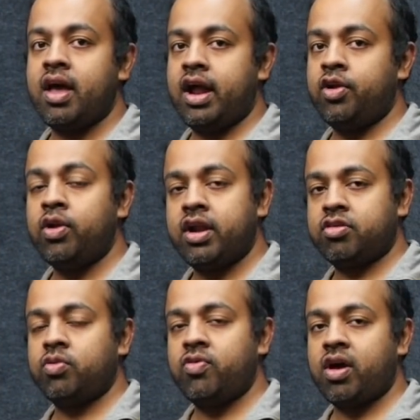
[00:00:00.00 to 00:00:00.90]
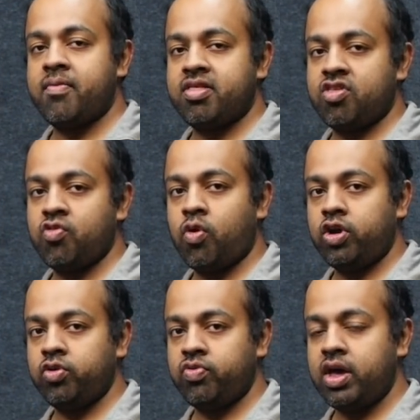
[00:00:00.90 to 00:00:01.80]
And do let us know in the comments as to
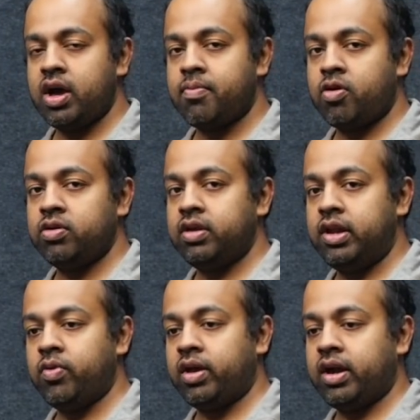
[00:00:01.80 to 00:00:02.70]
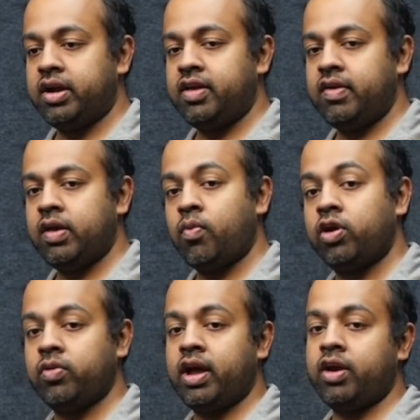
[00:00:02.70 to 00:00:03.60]
what you think about the Nokia TV and
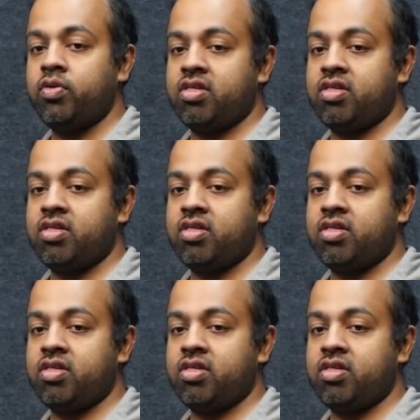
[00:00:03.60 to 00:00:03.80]
what you'd like to